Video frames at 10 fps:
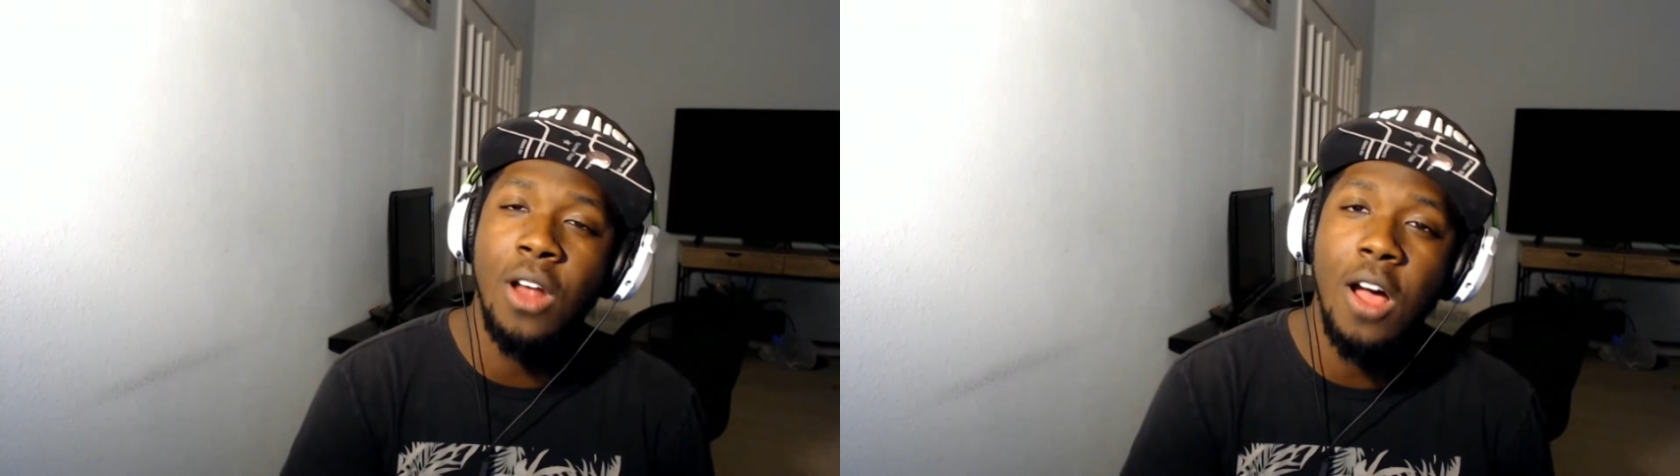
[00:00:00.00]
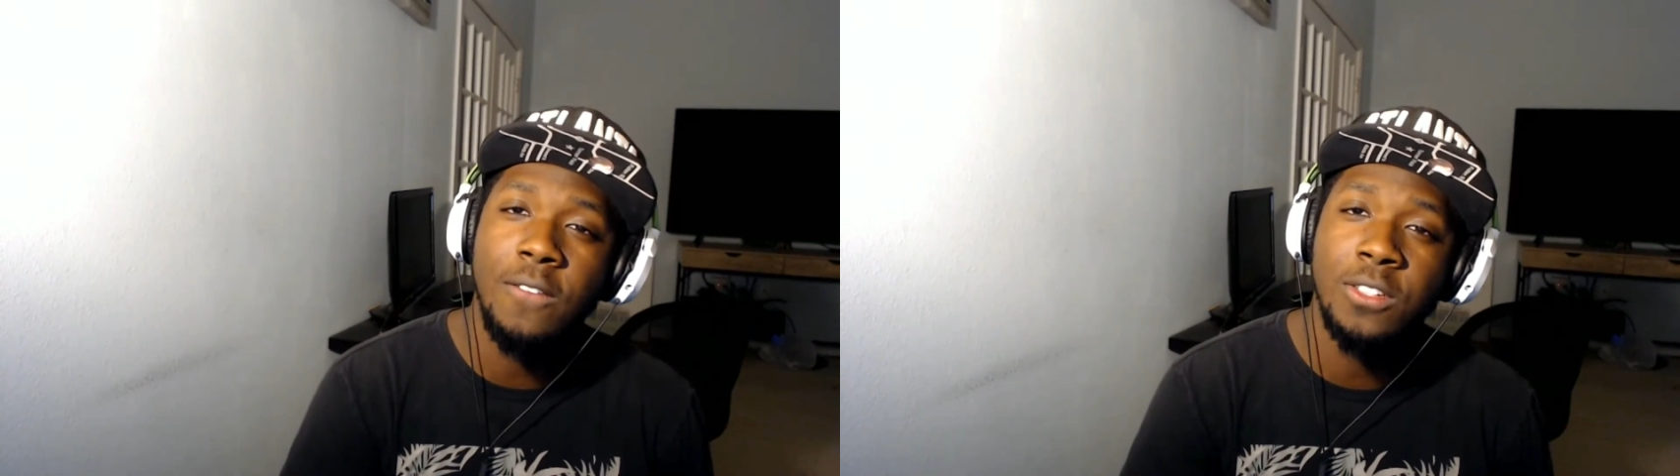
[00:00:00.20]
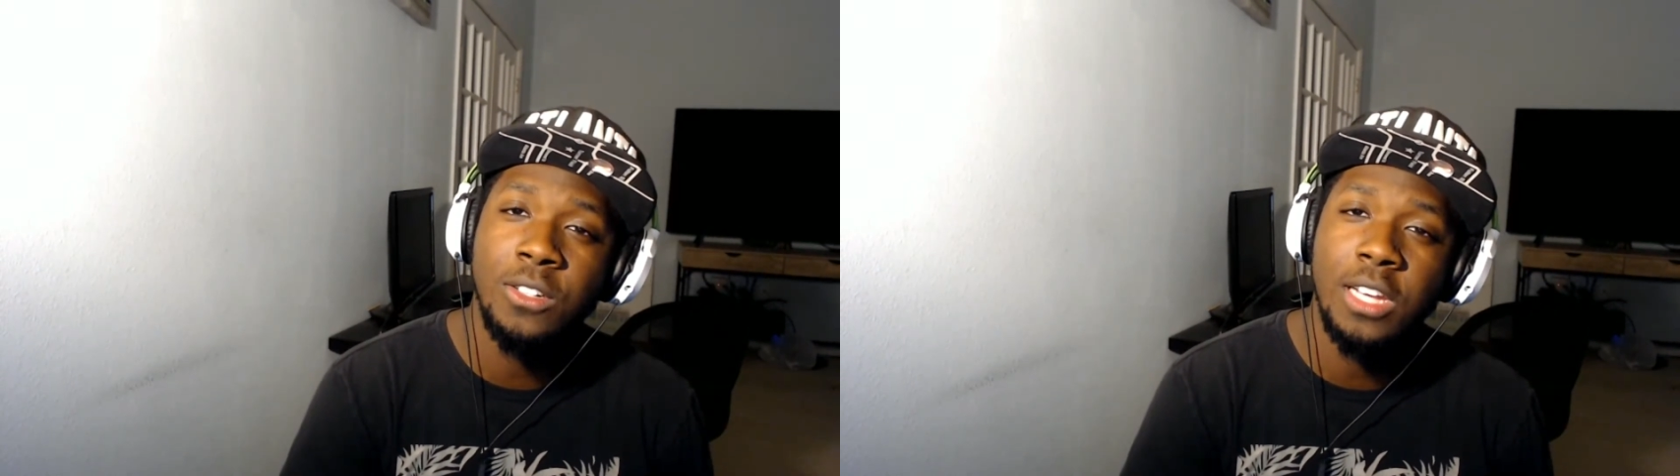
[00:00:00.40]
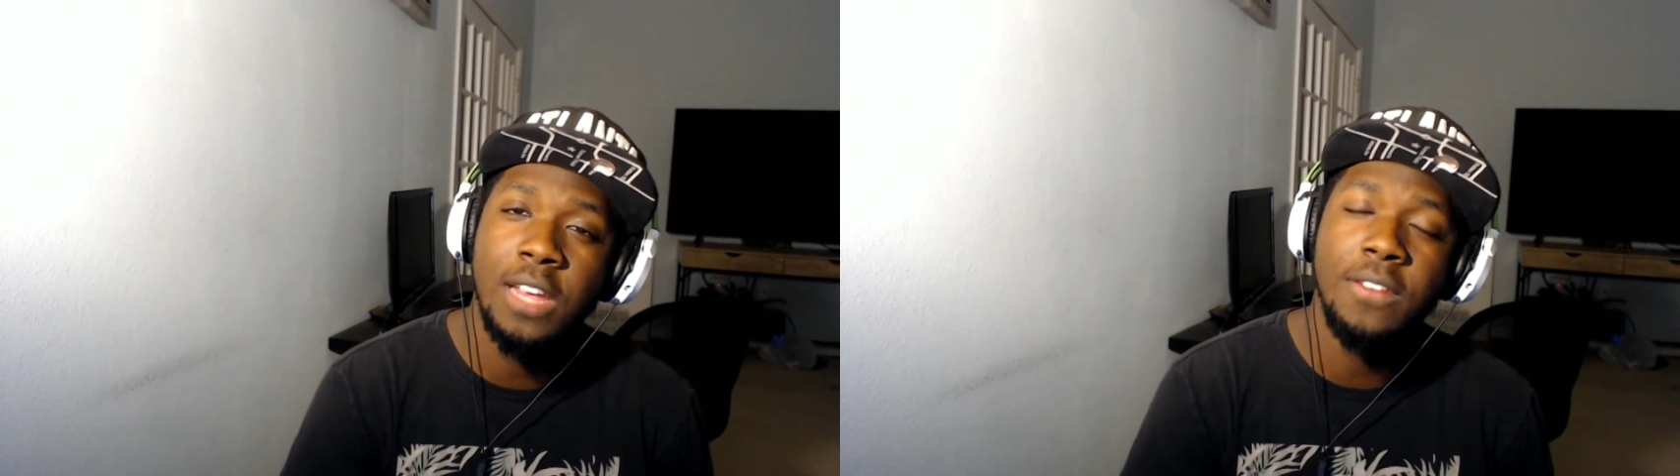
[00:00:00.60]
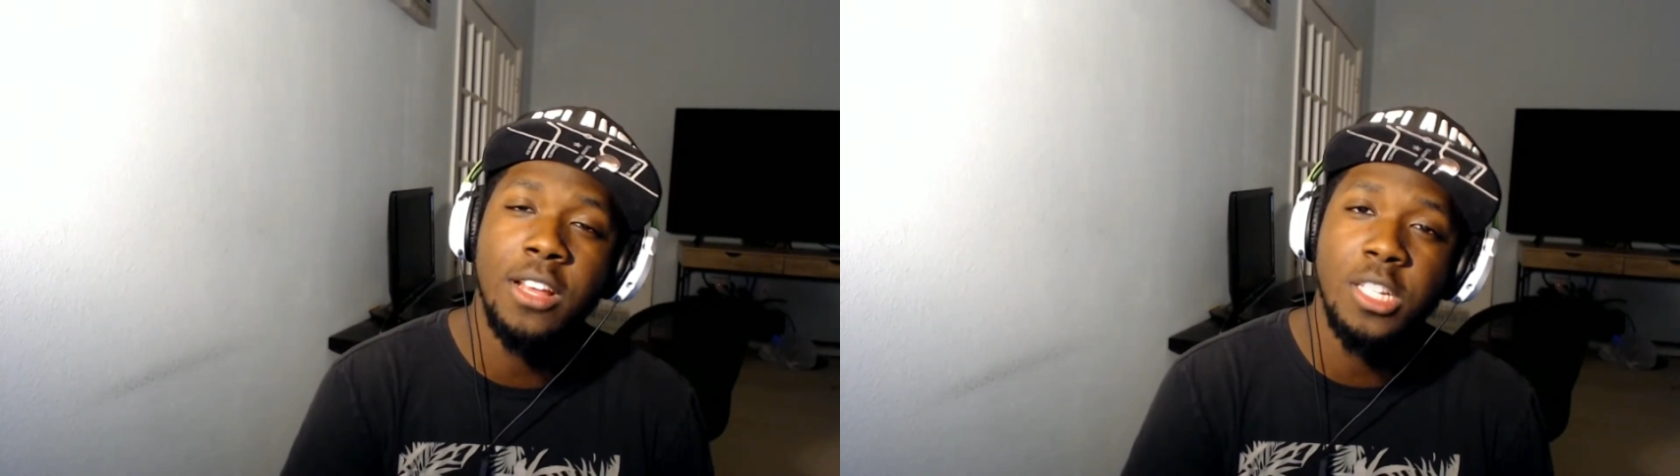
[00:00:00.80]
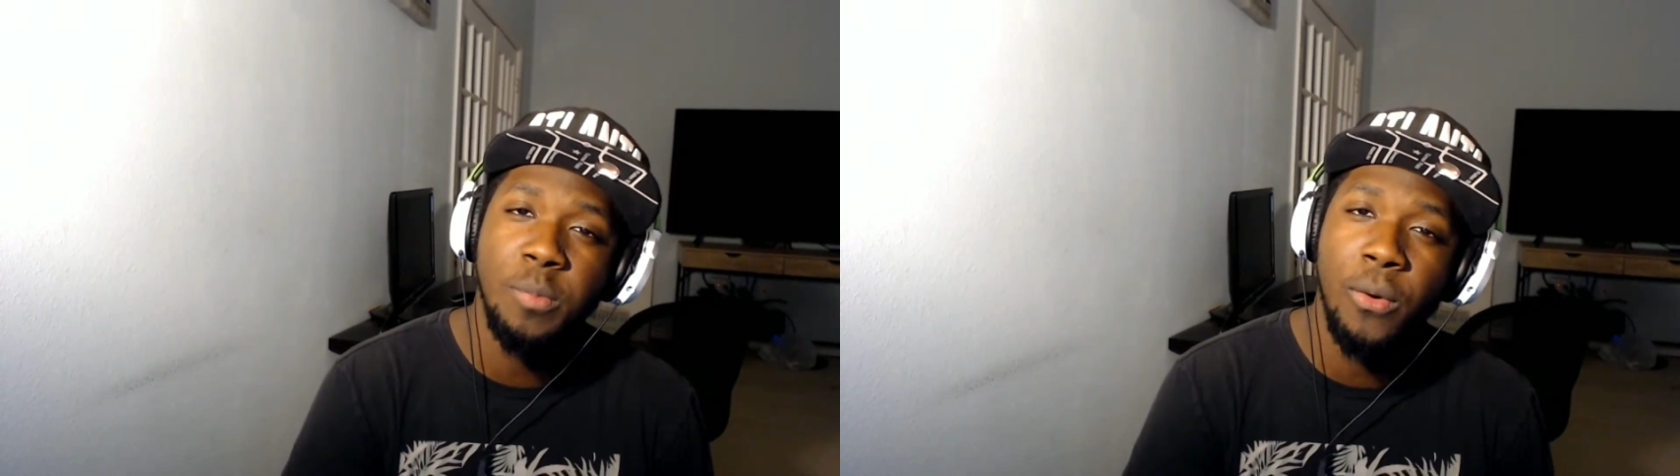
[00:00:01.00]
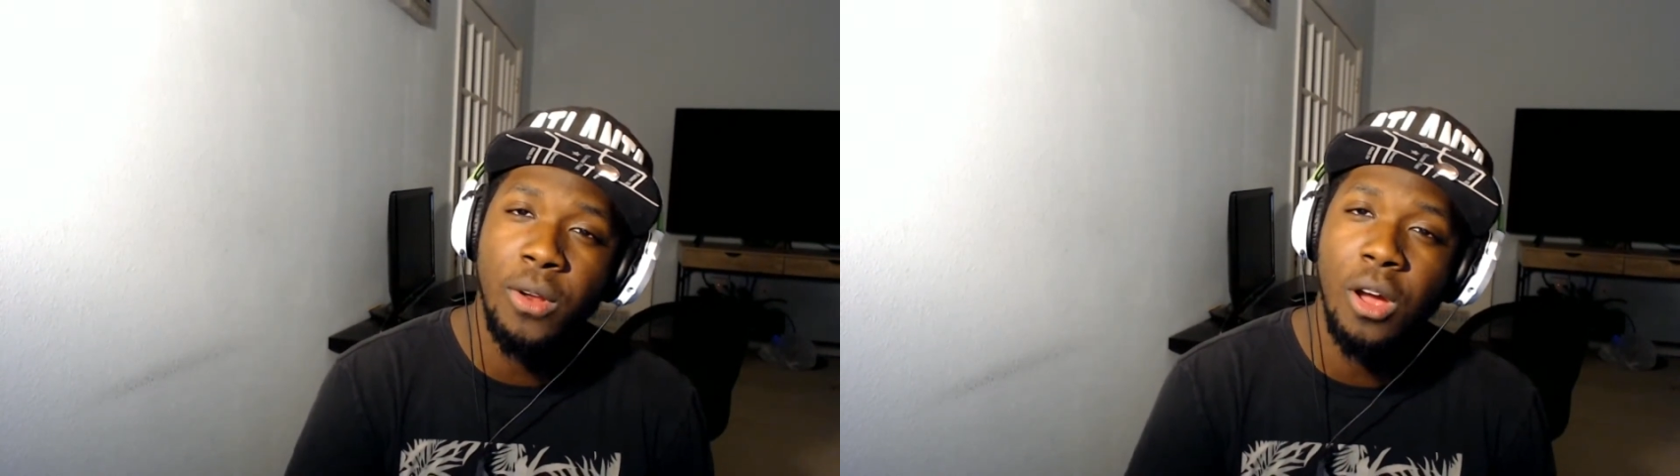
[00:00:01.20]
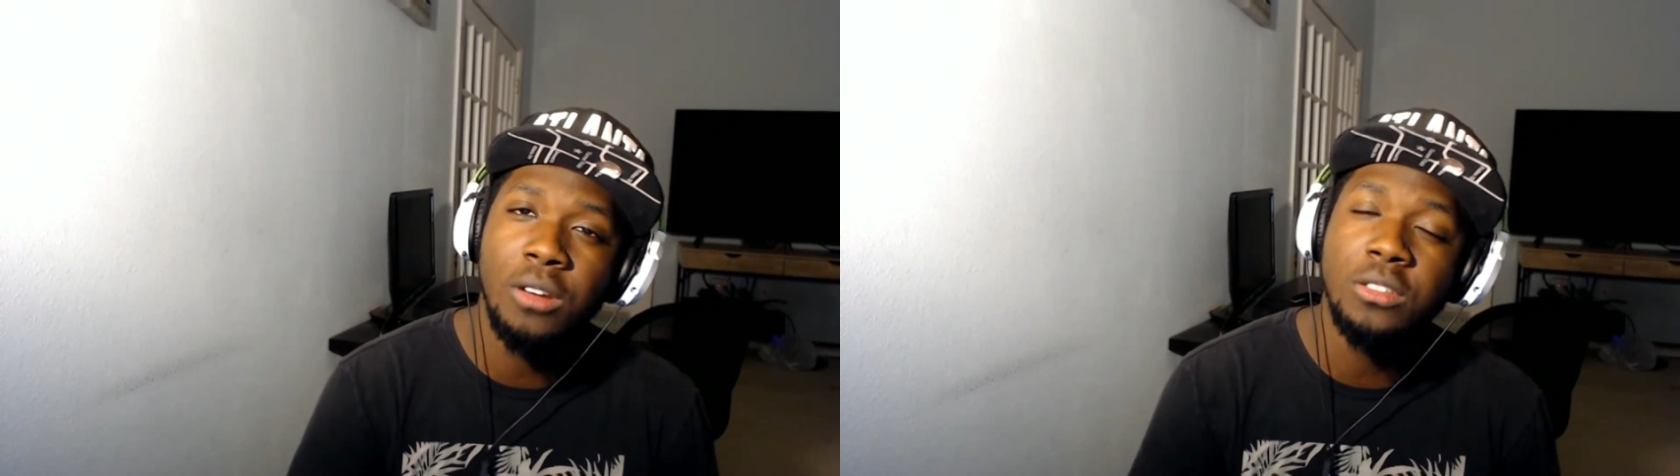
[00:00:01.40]
officer giving his
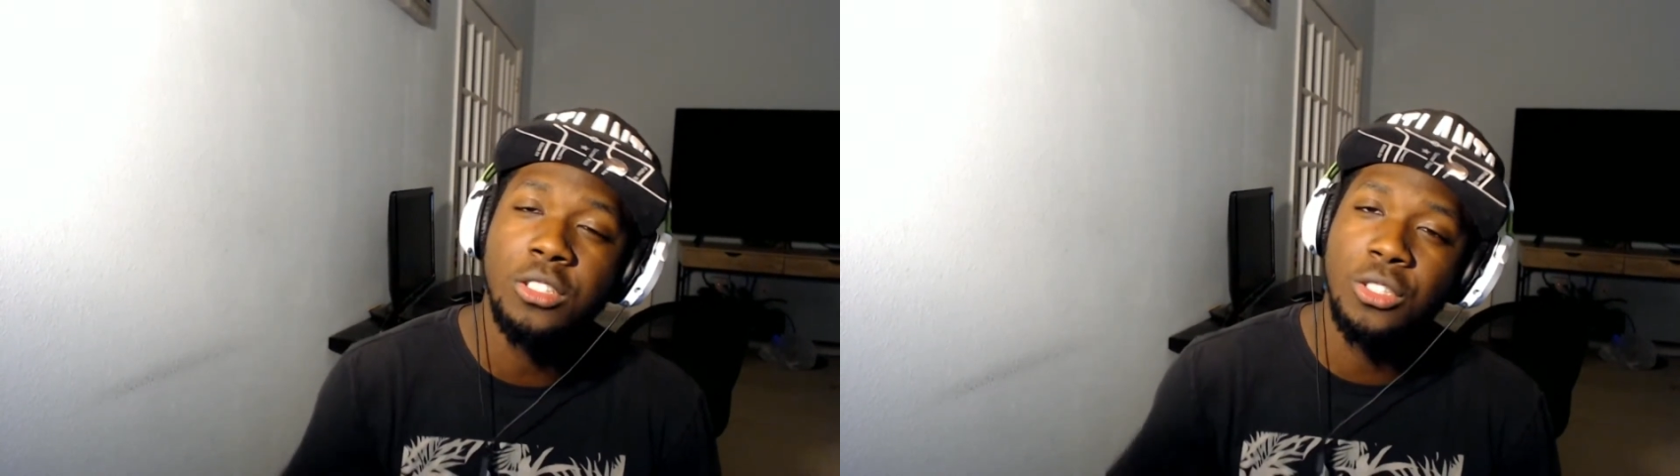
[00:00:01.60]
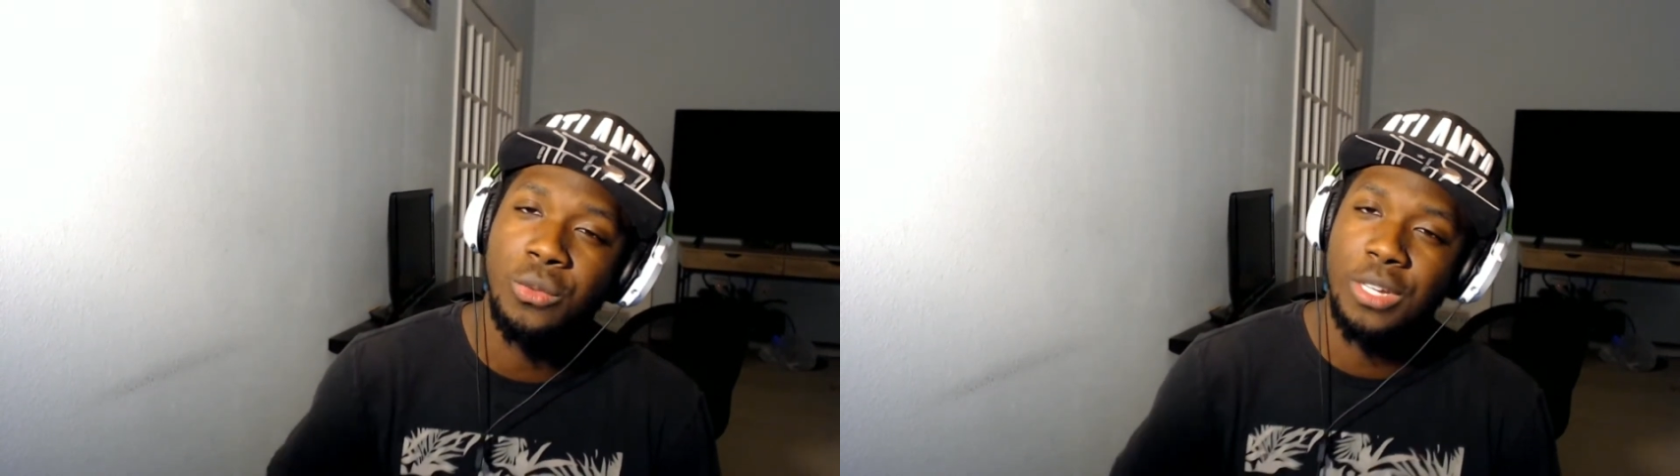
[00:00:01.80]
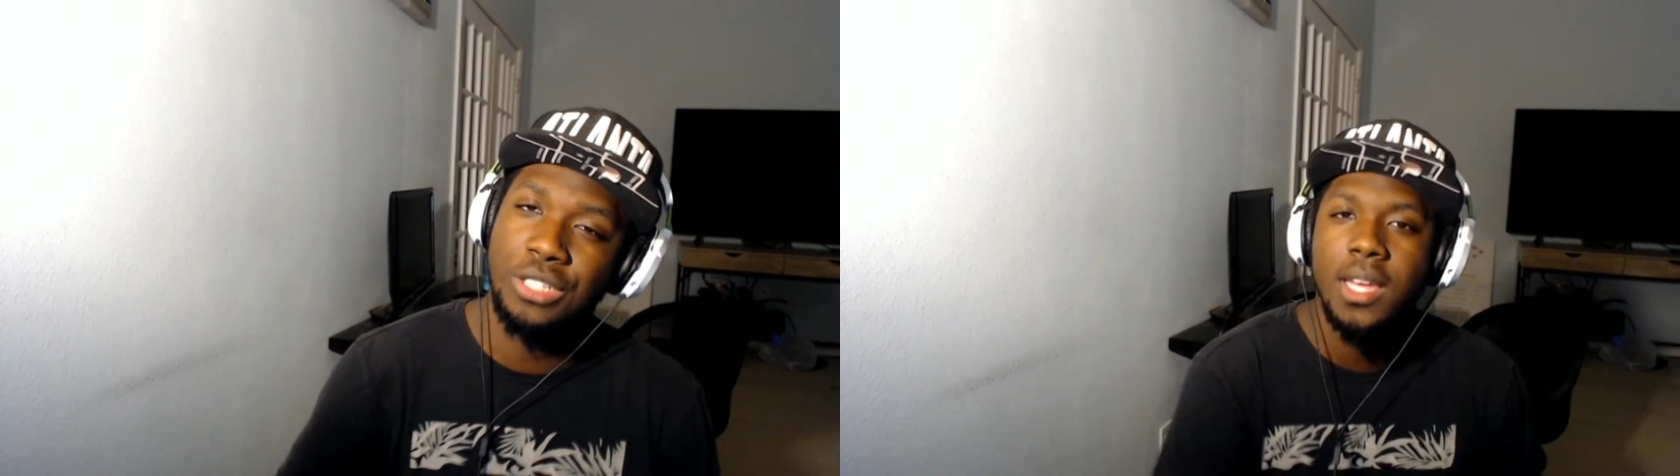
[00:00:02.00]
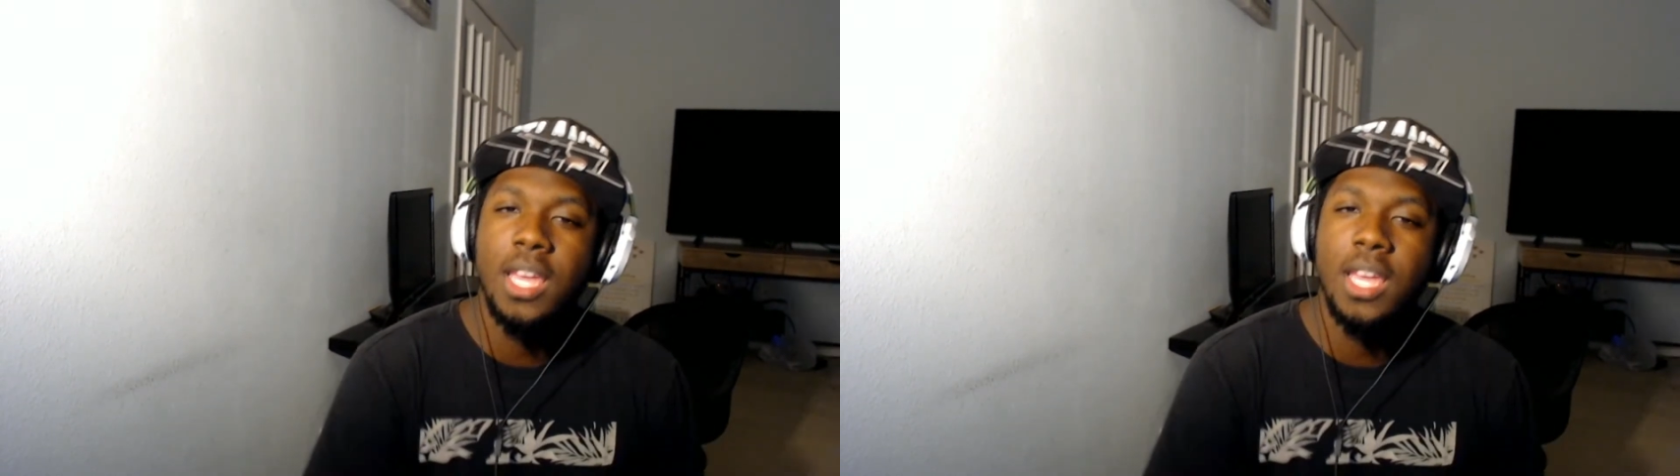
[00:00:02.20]
point on the situation.